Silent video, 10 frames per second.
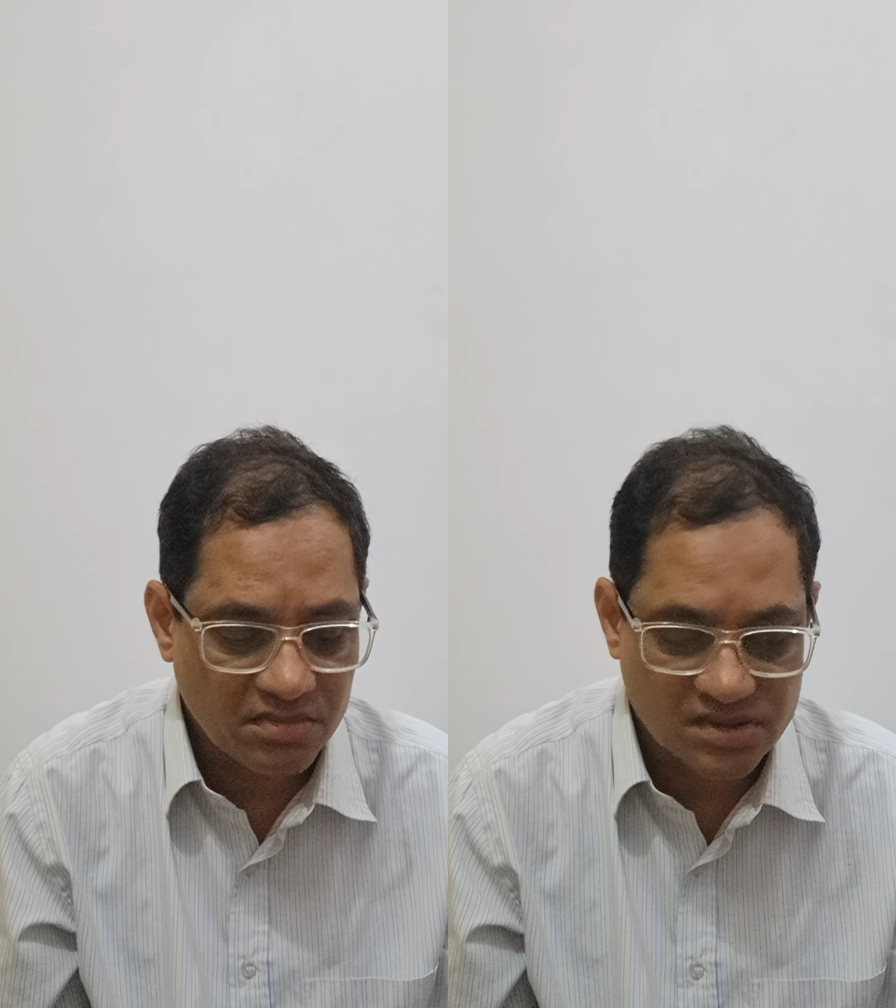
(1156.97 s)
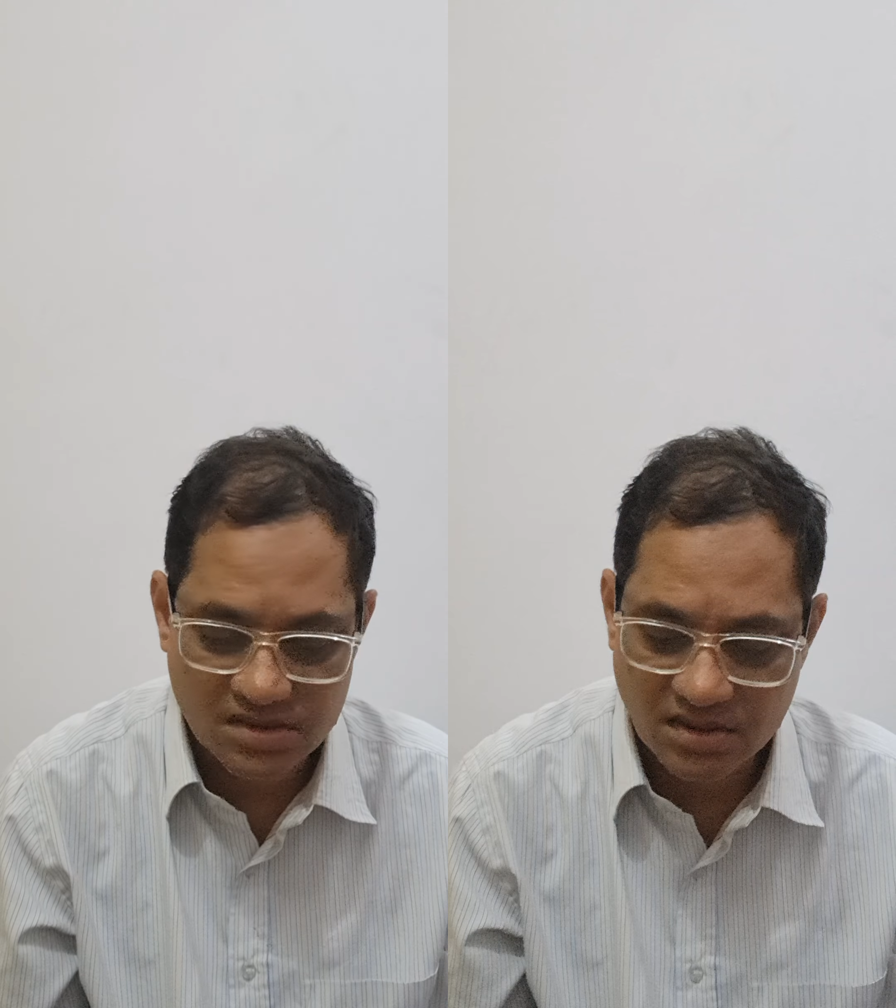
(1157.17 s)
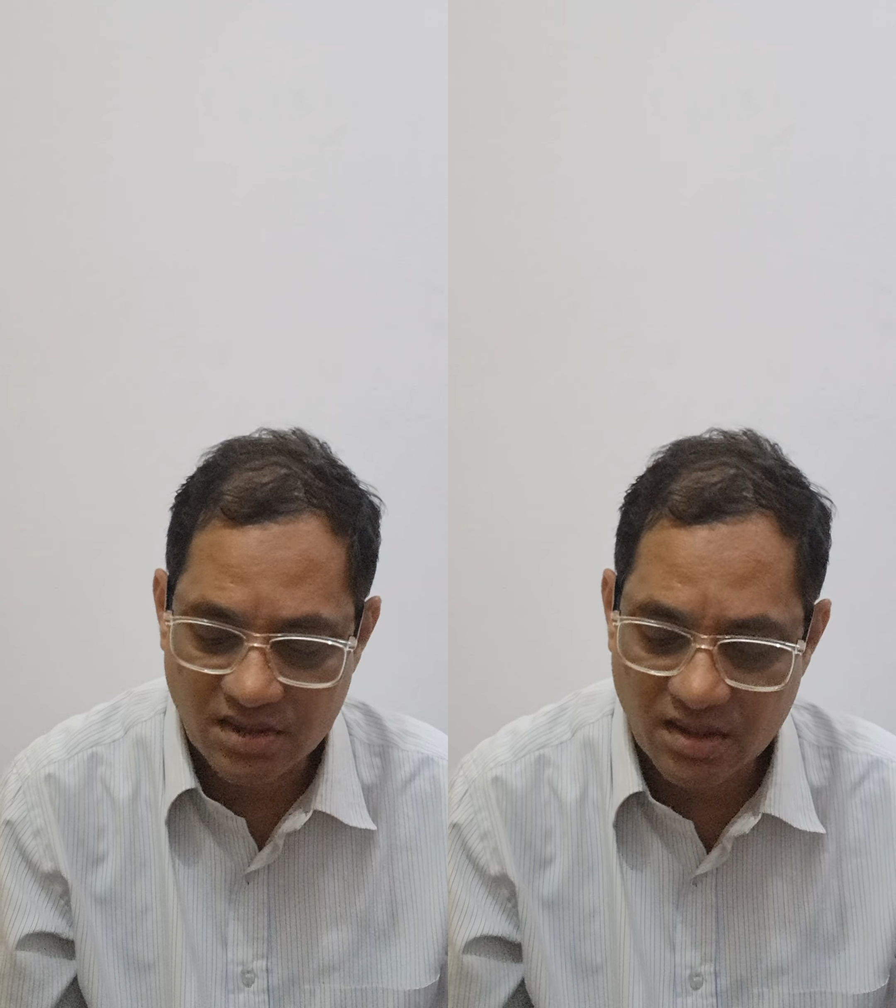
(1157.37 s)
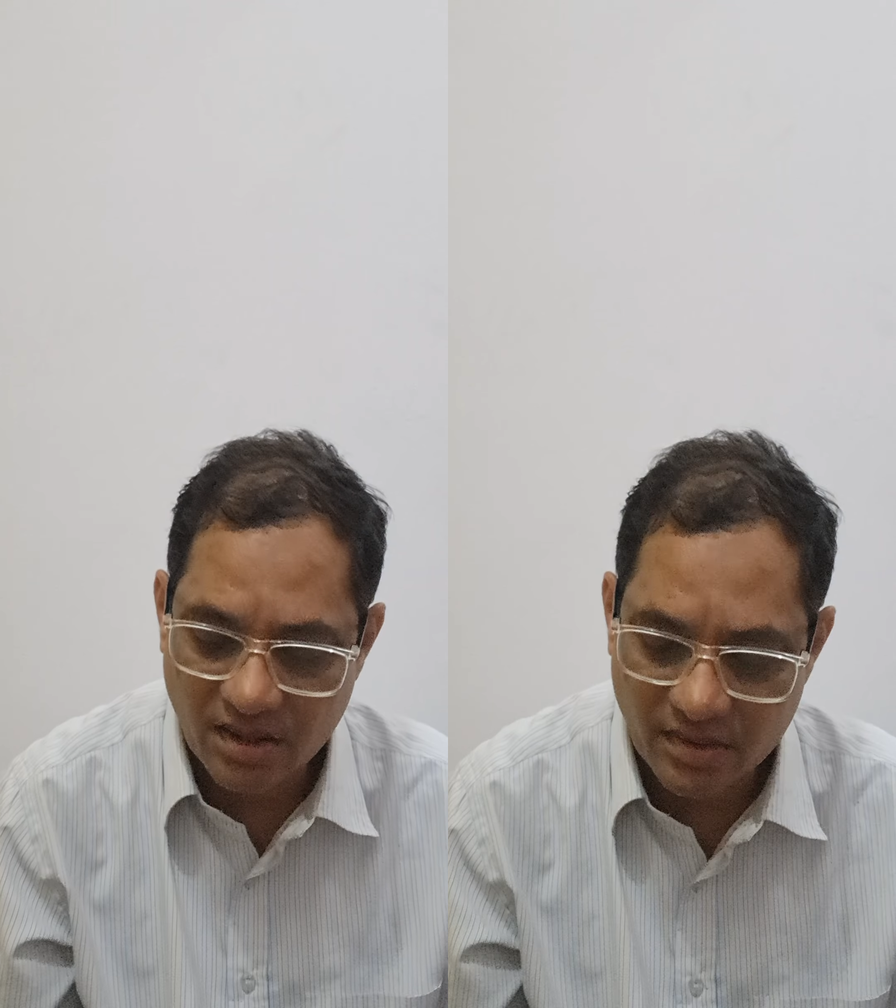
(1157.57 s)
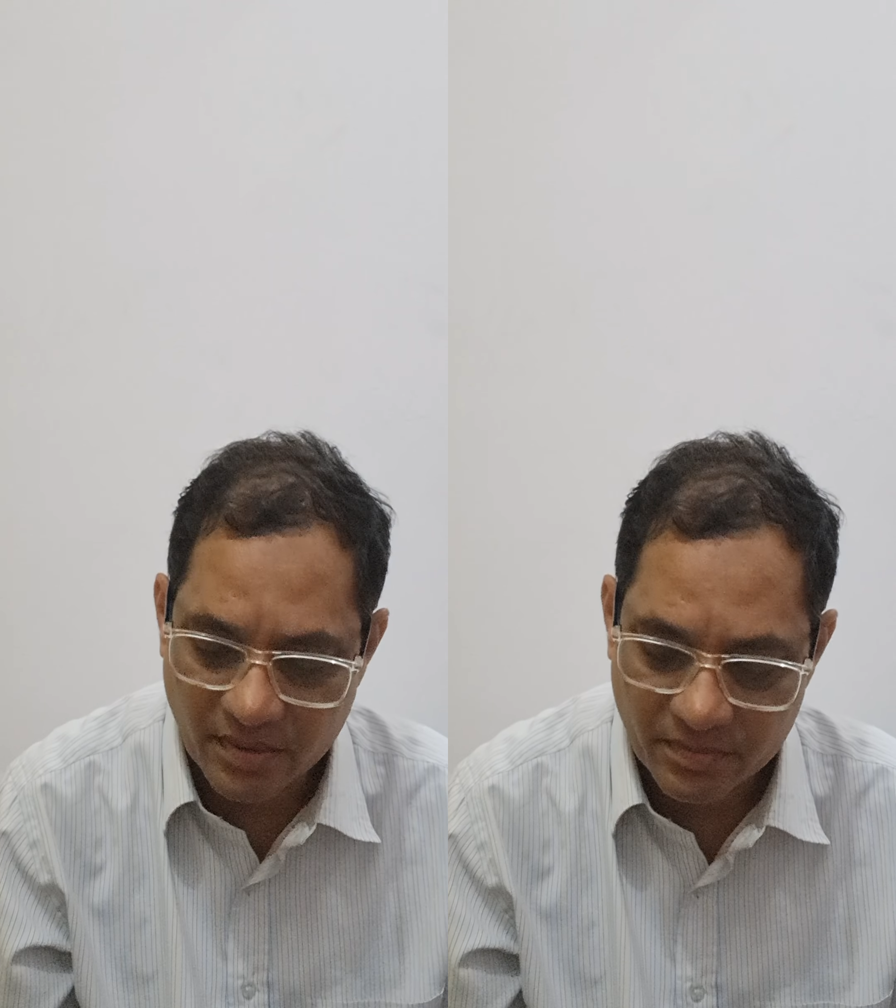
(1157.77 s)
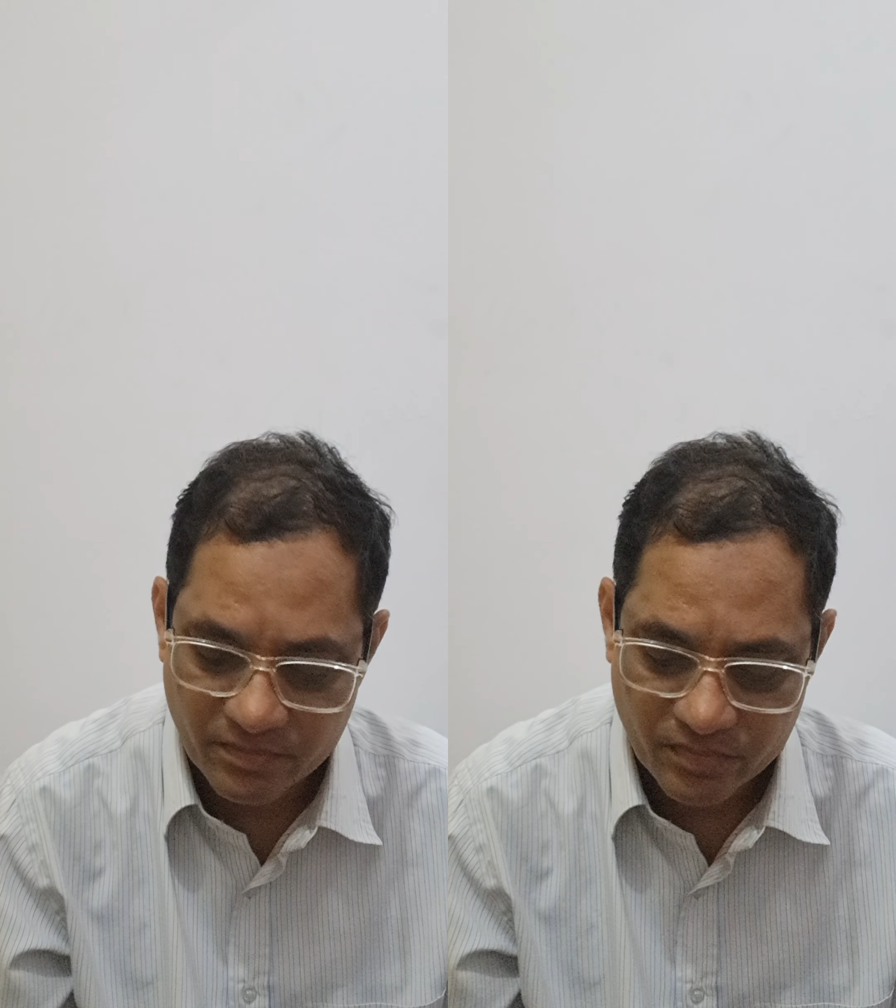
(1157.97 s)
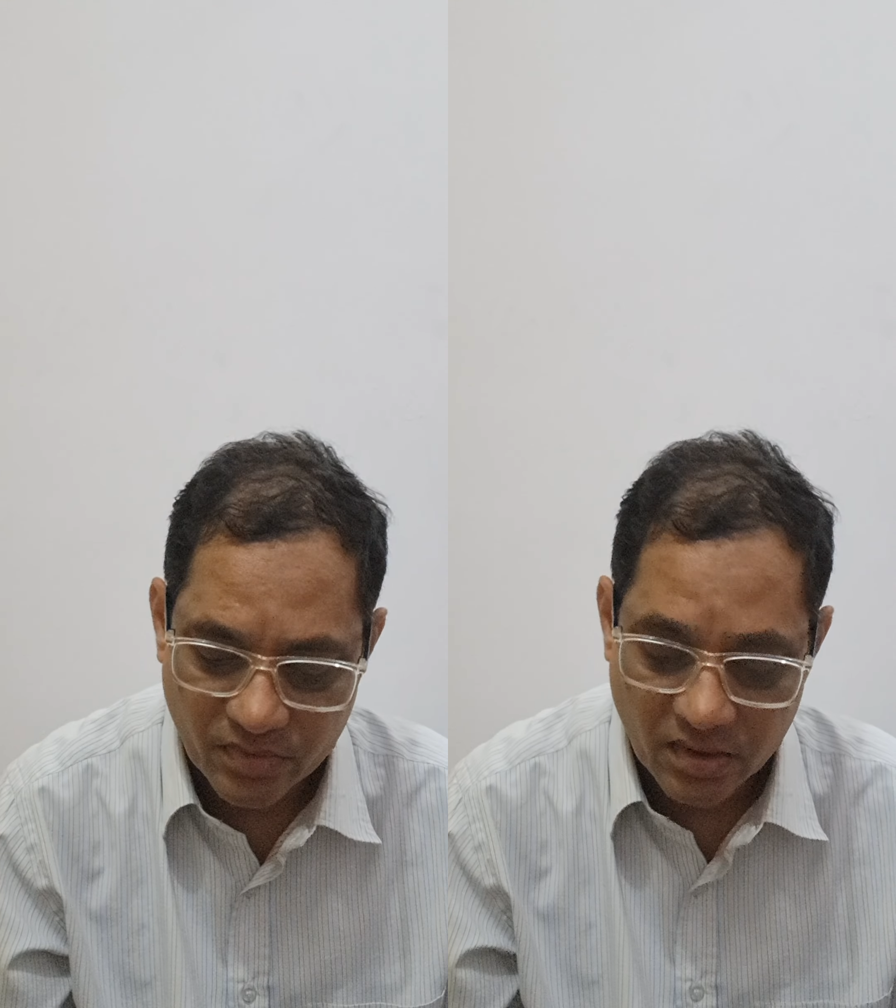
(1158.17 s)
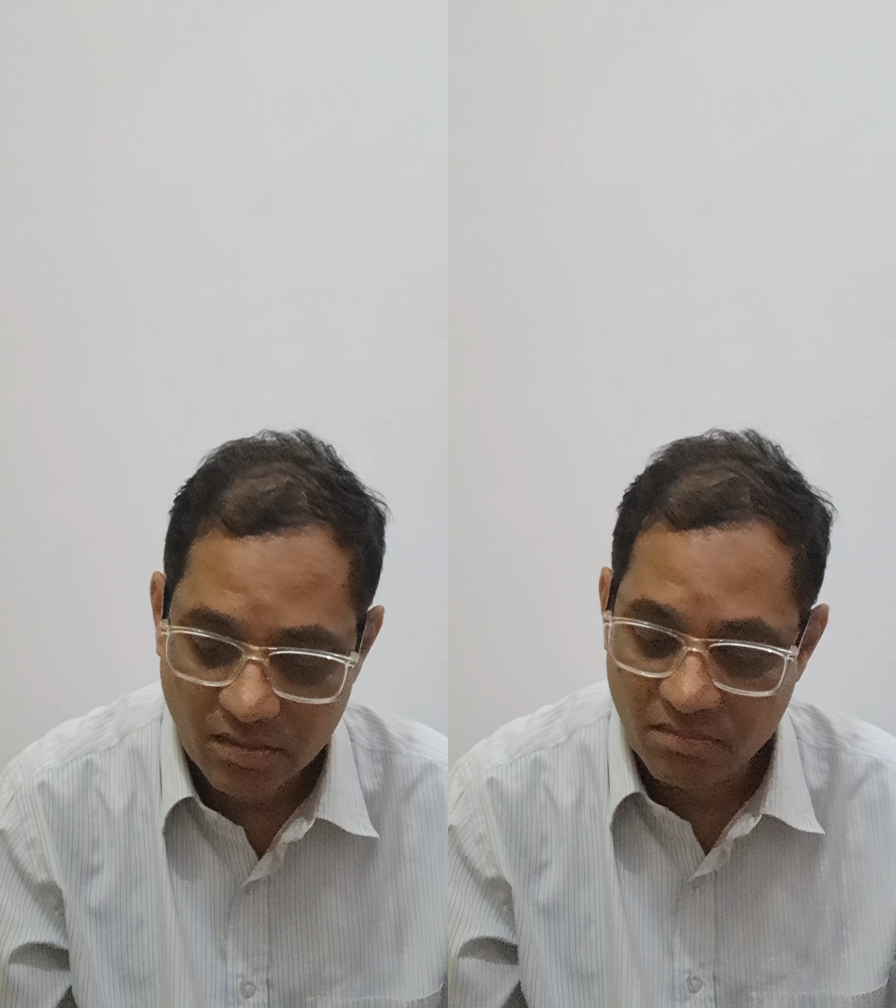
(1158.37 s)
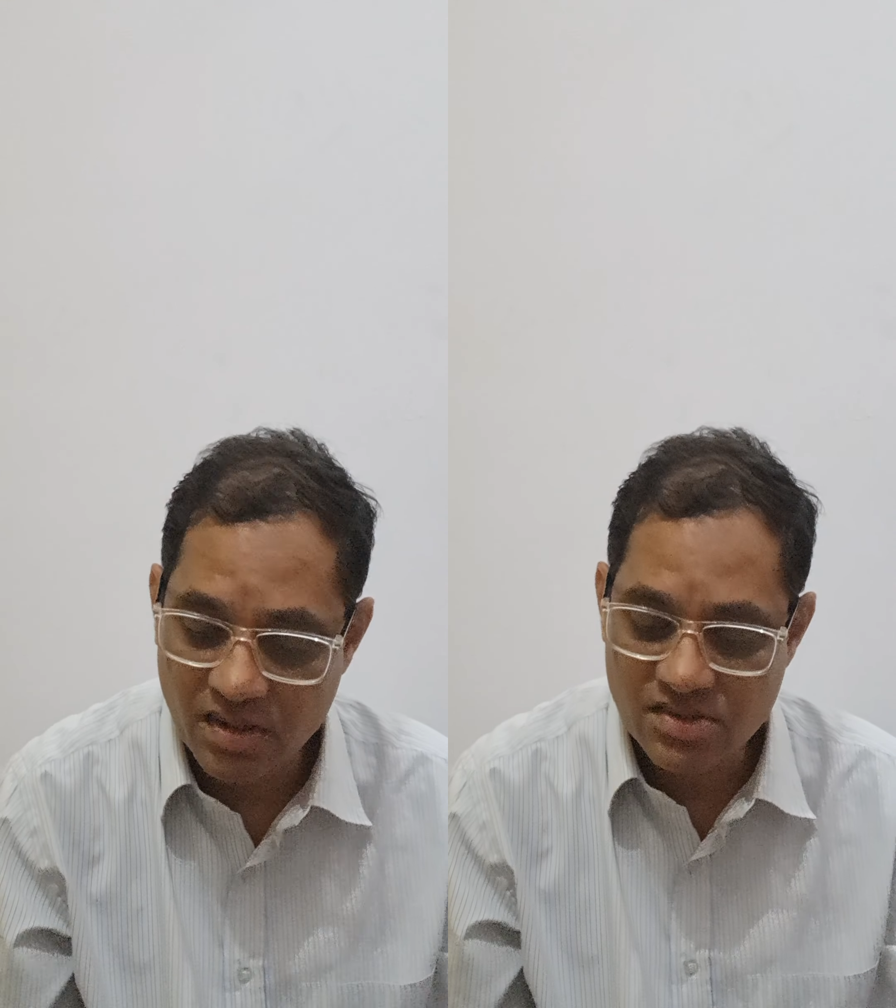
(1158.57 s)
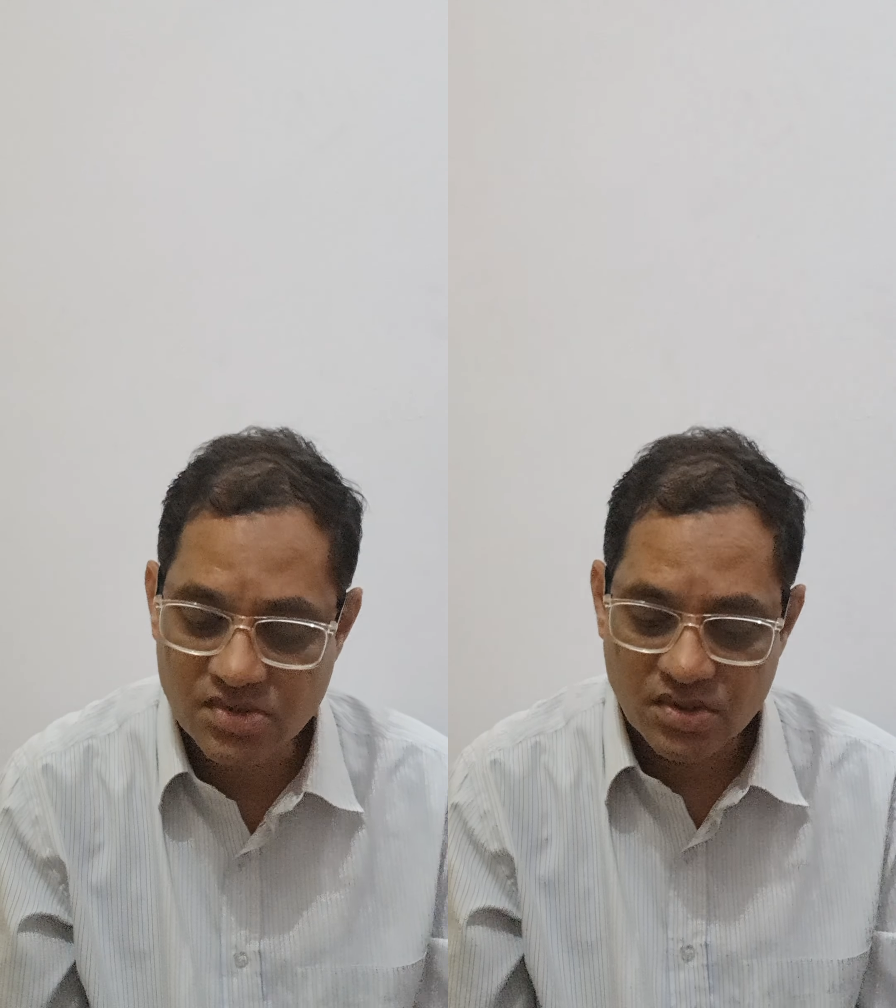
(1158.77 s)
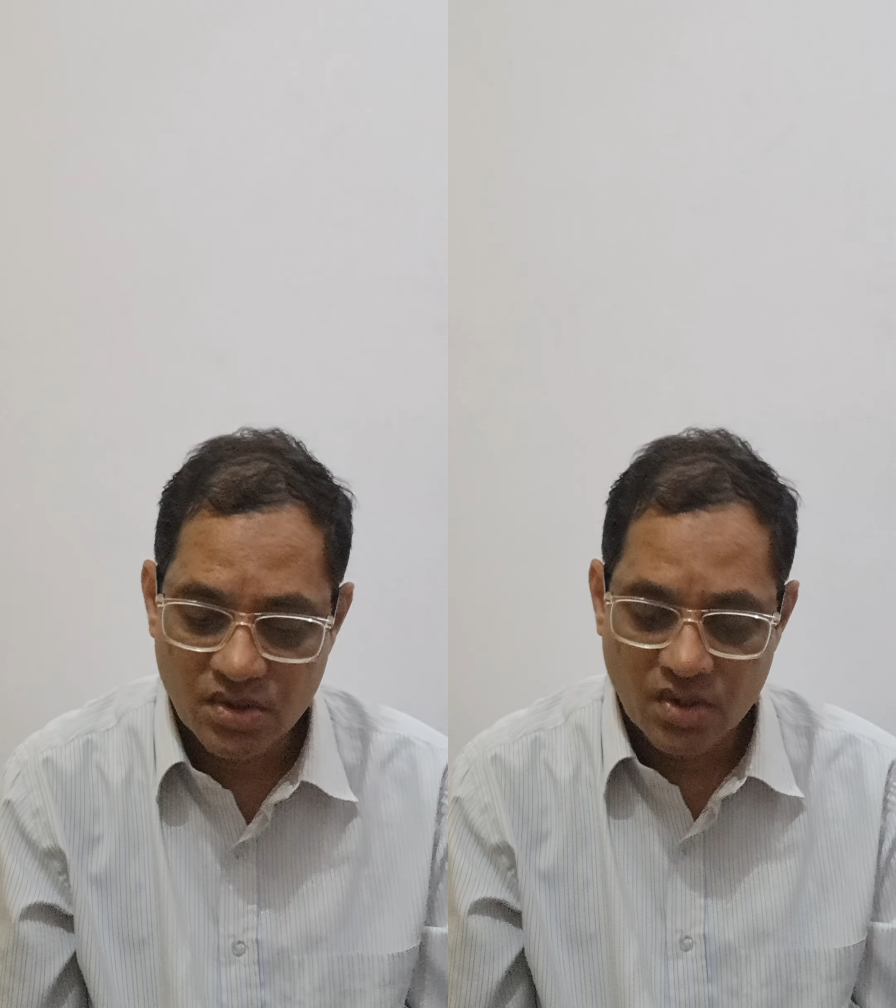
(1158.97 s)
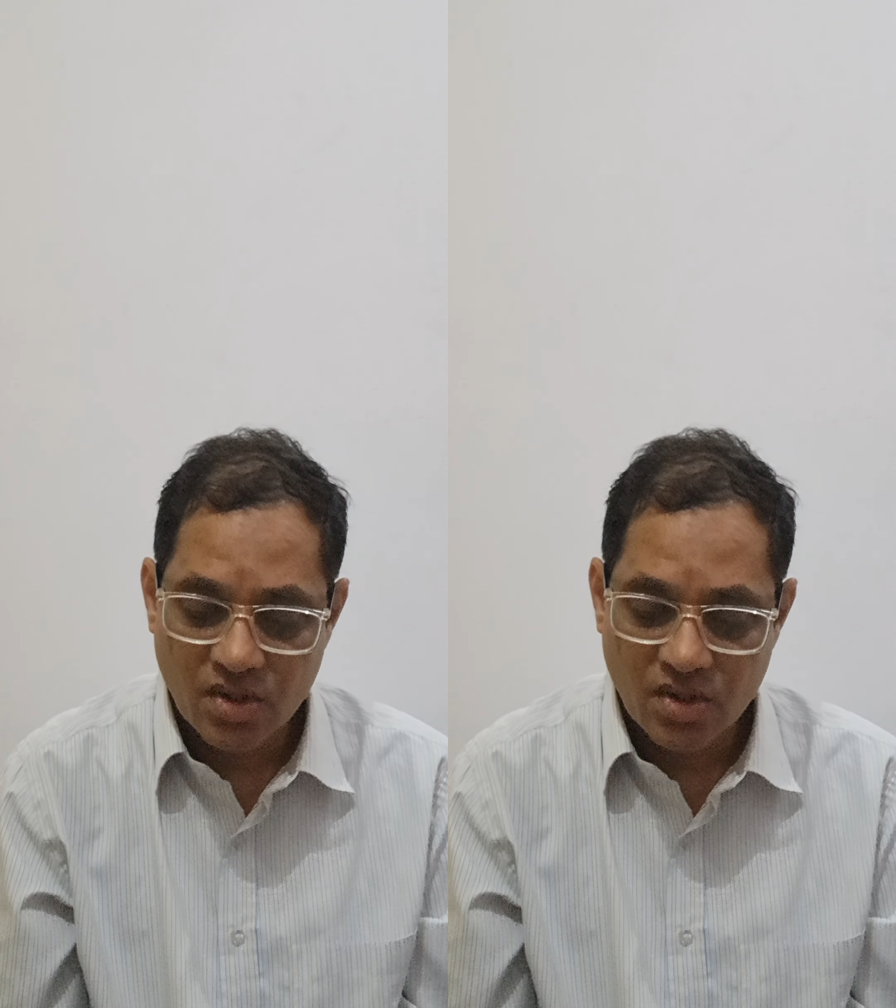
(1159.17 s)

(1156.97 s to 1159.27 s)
Mastakakare. Means